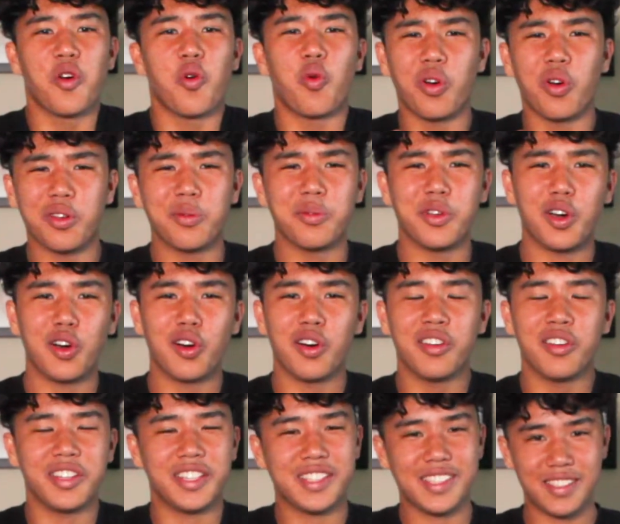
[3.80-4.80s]
What up,
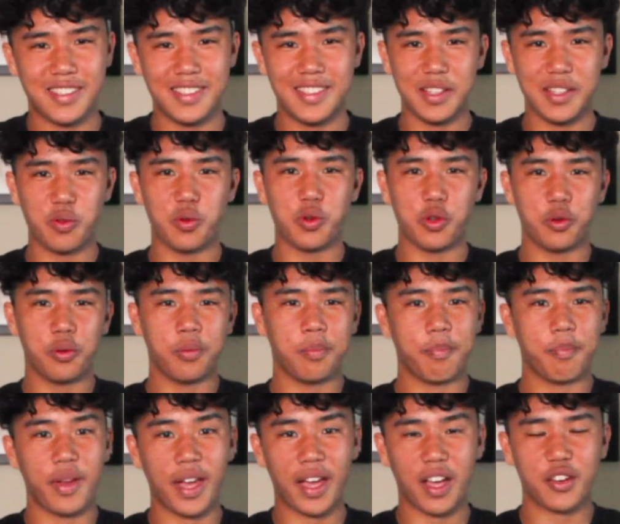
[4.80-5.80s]
y'all? It's D-Woo
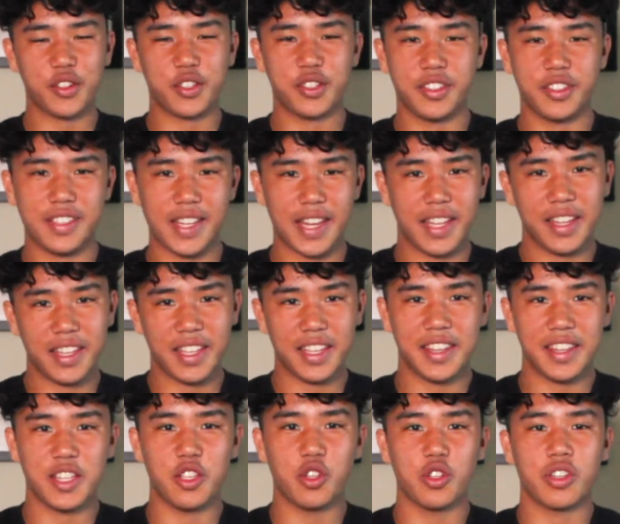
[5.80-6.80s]
back on your daily
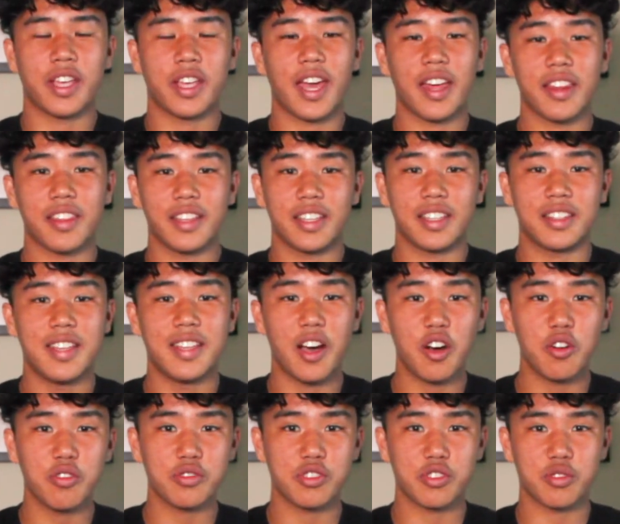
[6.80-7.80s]
Cathedral Catholic
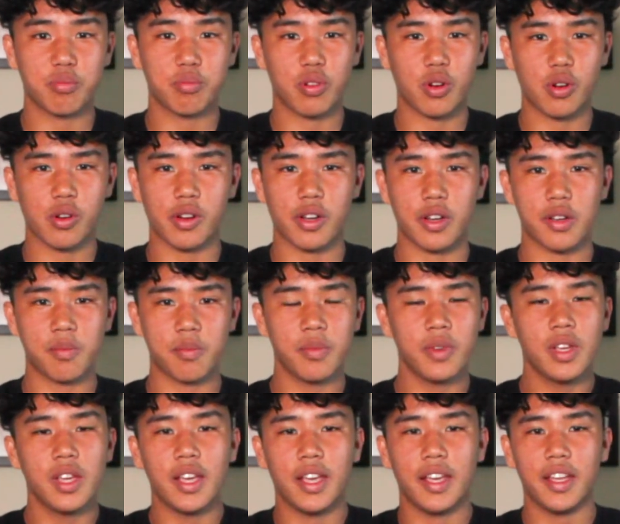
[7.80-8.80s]
television program.
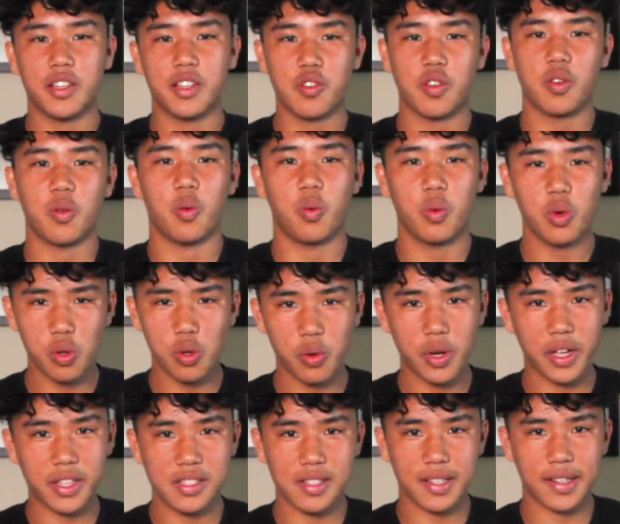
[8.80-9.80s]
It's Woo
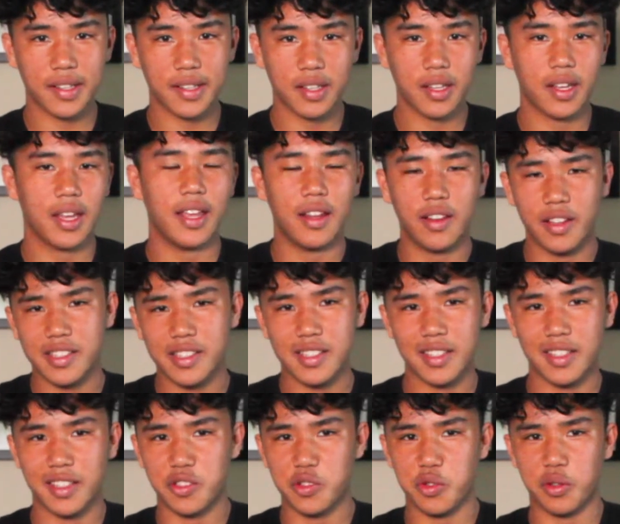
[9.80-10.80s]
Wednesday, and let's
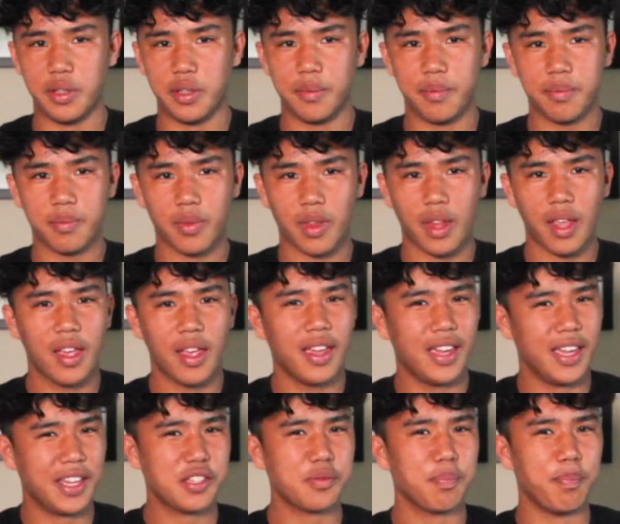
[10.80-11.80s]
get into it.
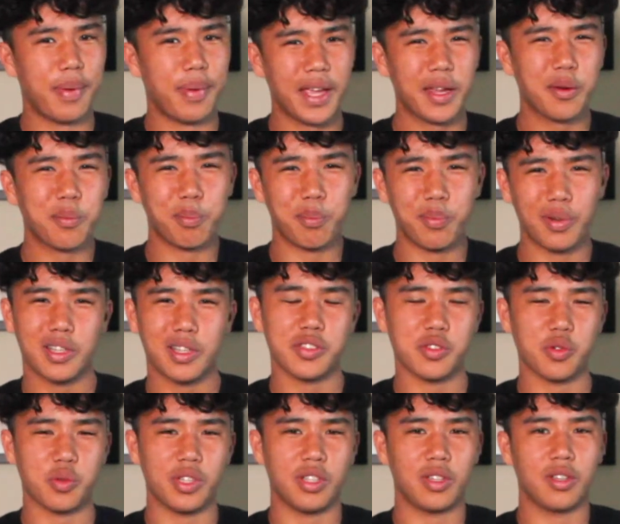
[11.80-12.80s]
It's Banned Books
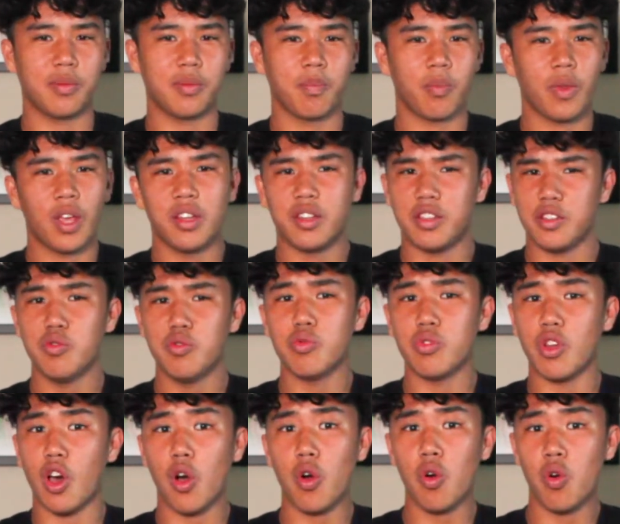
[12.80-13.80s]
Week. Do you
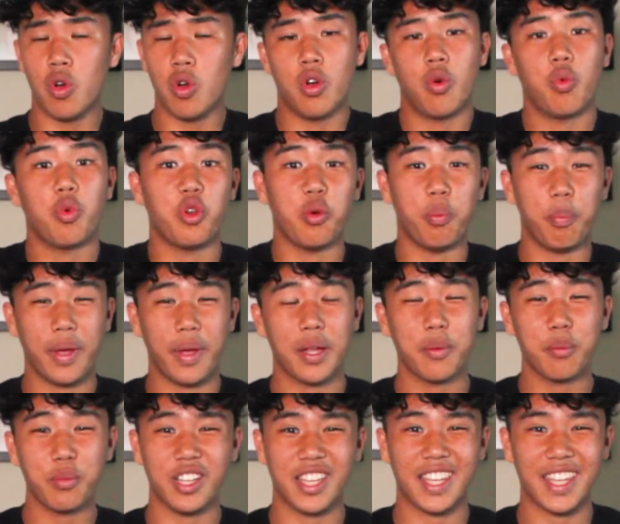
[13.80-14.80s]
know what a banned
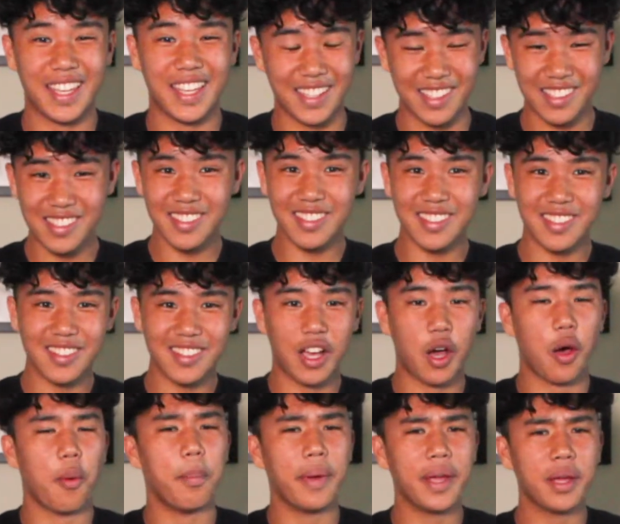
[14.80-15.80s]
book is?
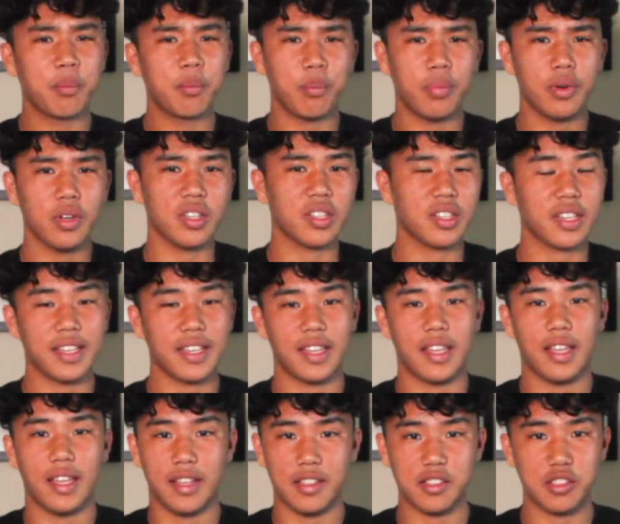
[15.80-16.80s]
Banned book
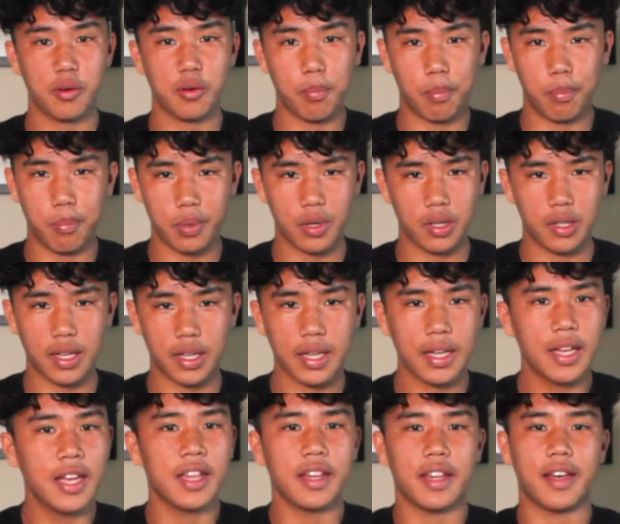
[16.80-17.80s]
is a book
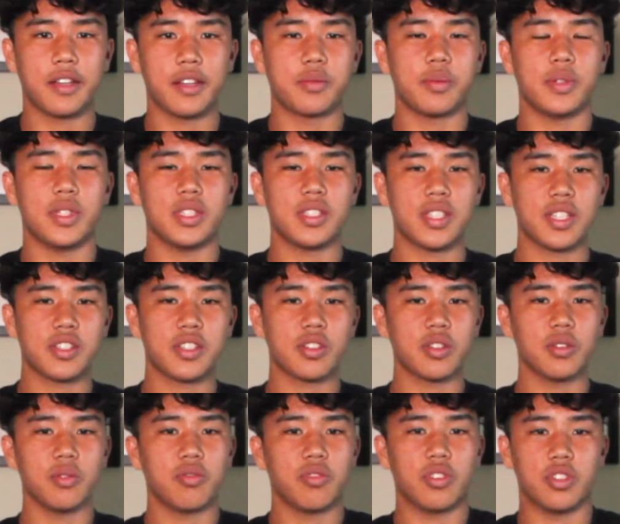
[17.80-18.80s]
that has been
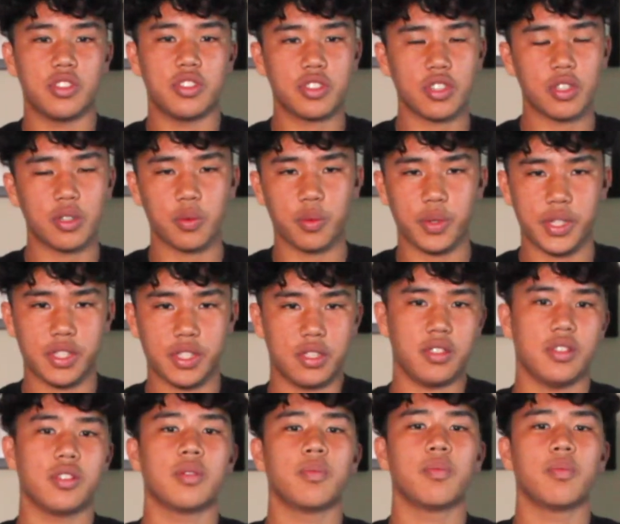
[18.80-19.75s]
censored for certain reasons.